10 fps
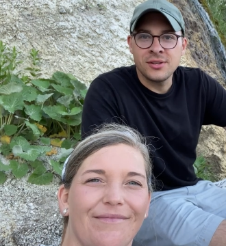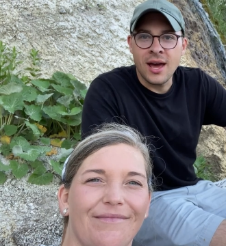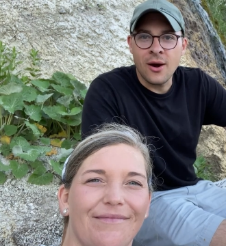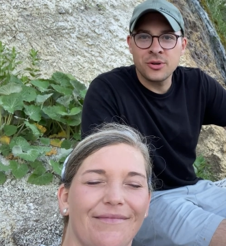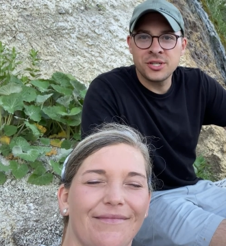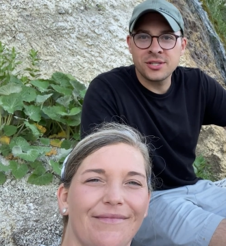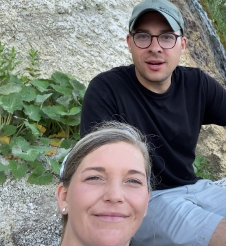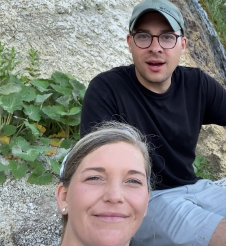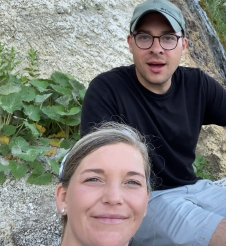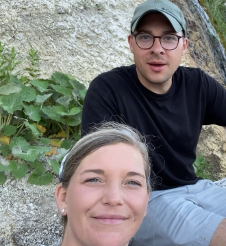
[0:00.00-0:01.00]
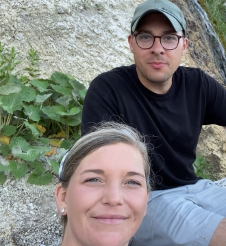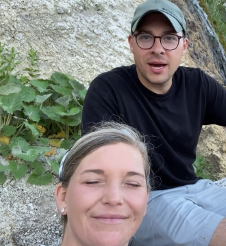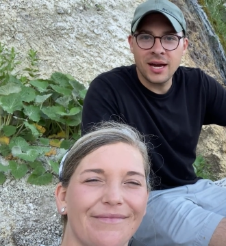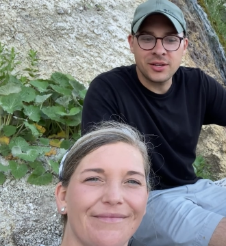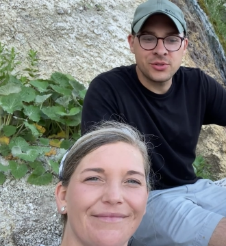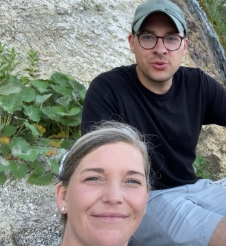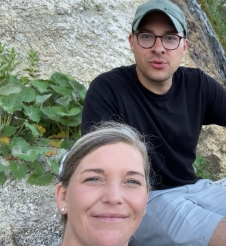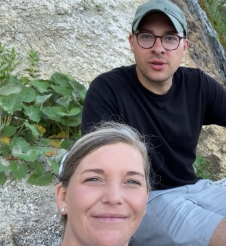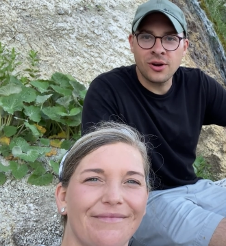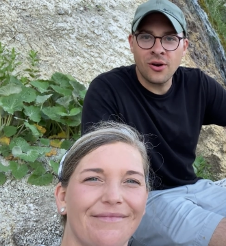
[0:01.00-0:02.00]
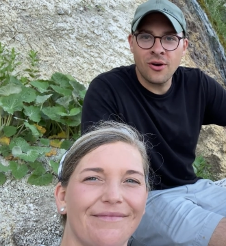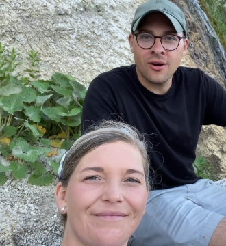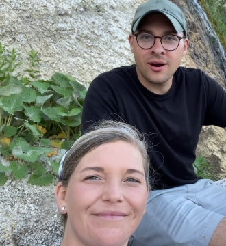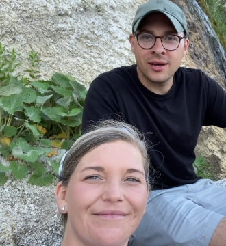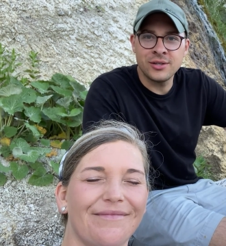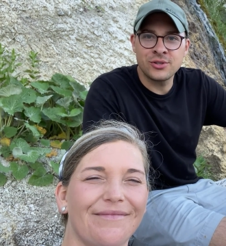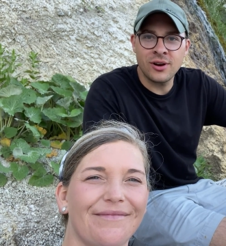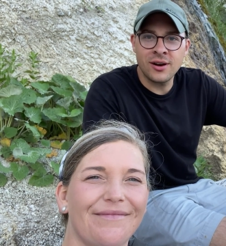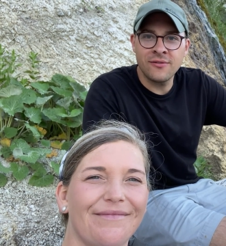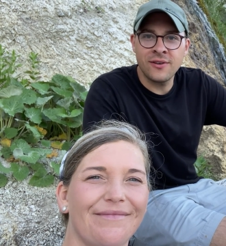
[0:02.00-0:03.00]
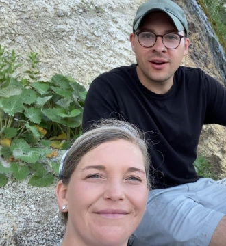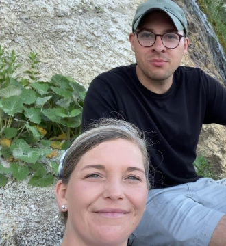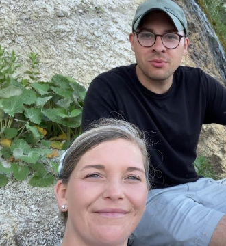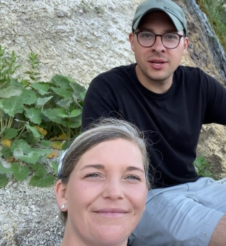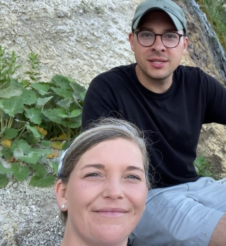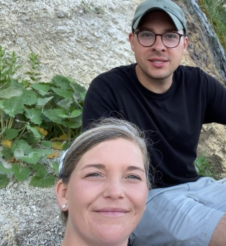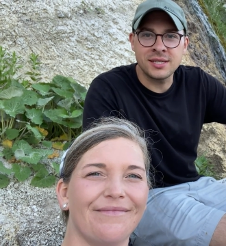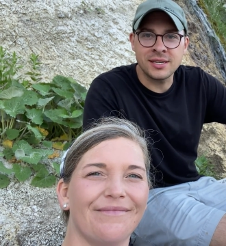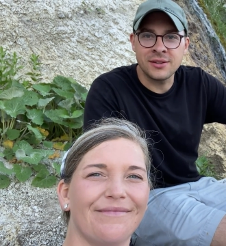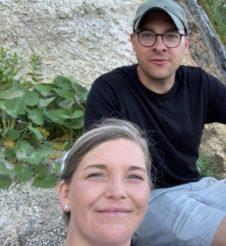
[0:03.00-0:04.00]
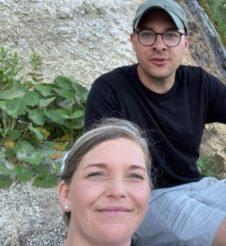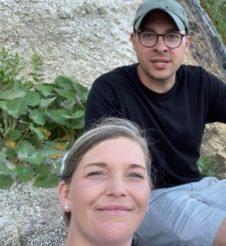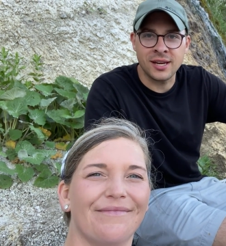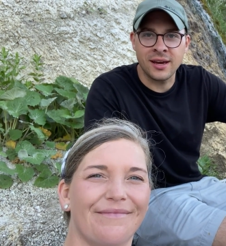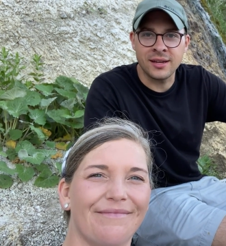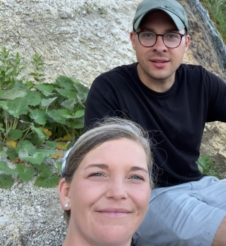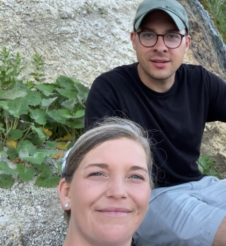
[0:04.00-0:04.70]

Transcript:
Speaker 1: now we're just gonna hike back to the car and try to find a place to eat for tonight.